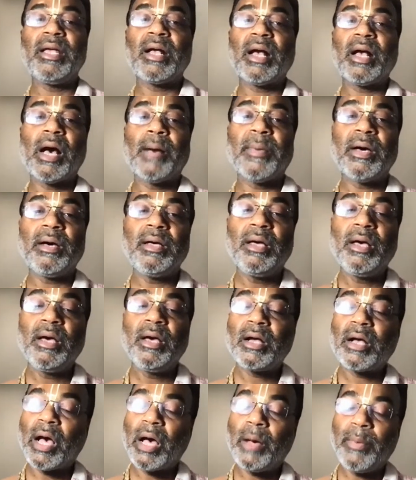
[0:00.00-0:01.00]
kamaha
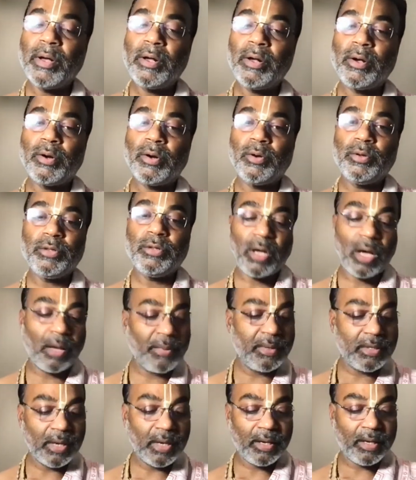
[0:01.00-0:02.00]
kamakrodha
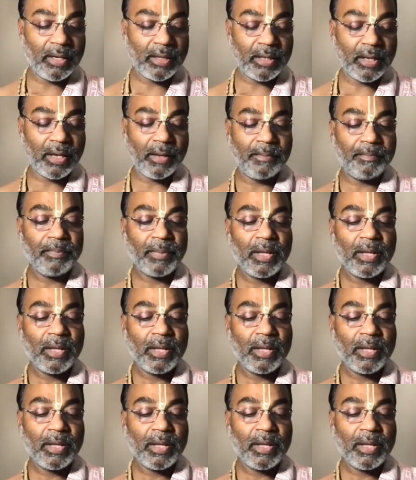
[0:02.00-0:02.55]
avichayate.